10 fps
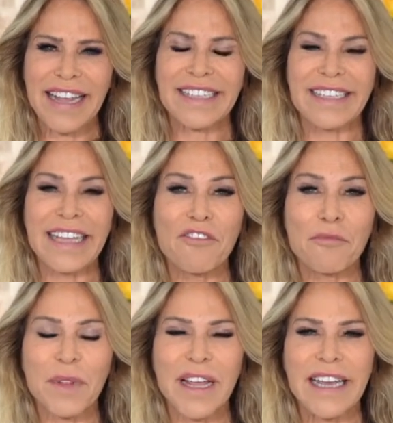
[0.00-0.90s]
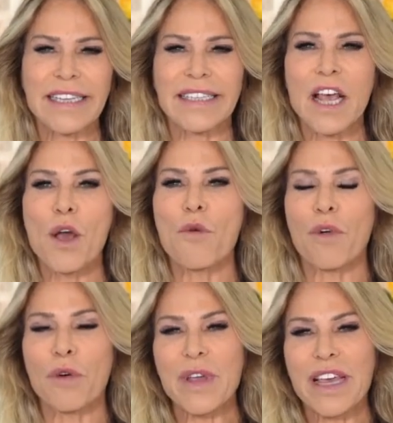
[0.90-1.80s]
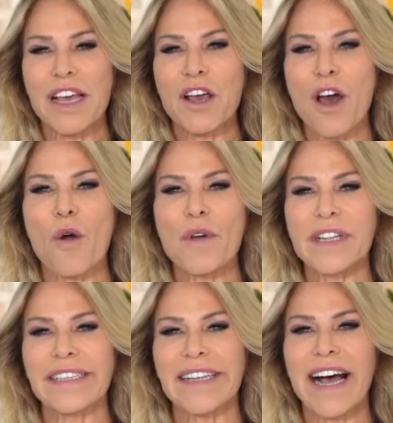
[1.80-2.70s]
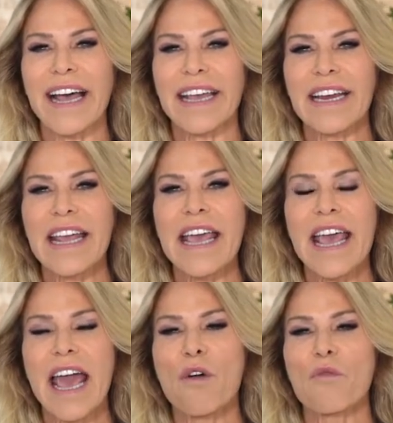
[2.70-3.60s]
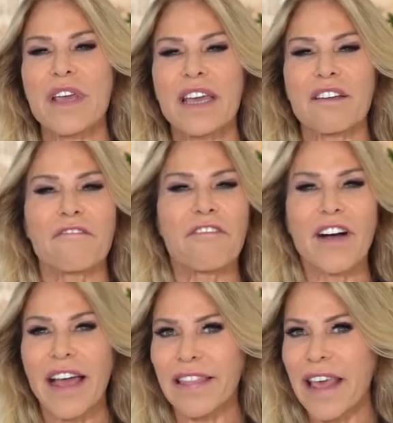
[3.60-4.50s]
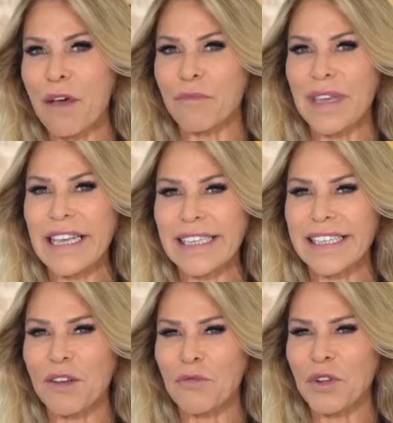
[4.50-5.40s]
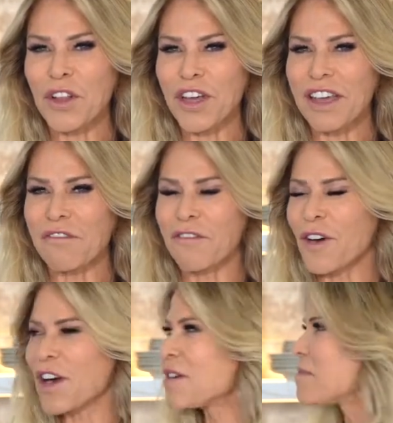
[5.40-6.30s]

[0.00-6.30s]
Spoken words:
a safe place where we can go inside and we can find that peace that we're looking for.